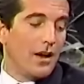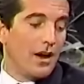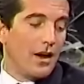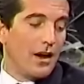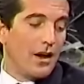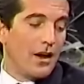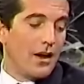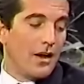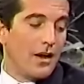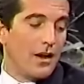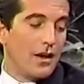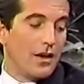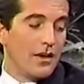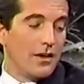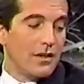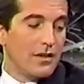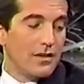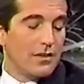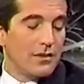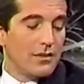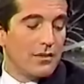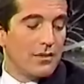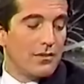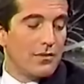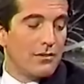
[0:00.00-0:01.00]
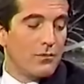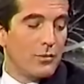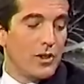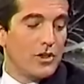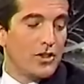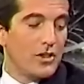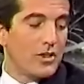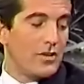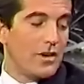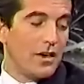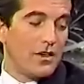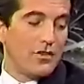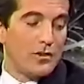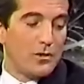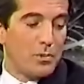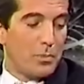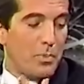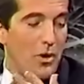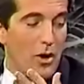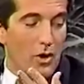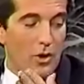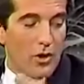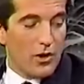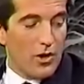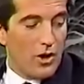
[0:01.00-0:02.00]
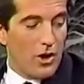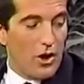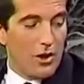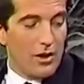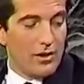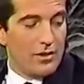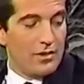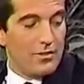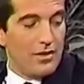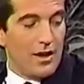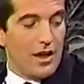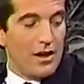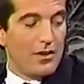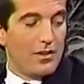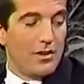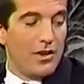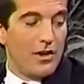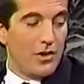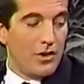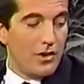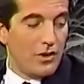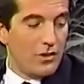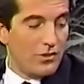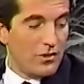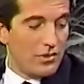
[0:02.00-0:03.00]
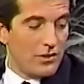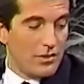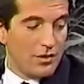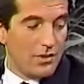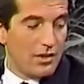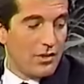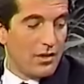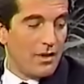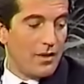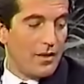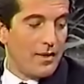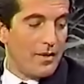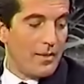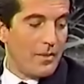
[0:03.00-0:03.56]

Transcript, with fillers: uh, Richard what, Nixon's protocol at state dinners. What was the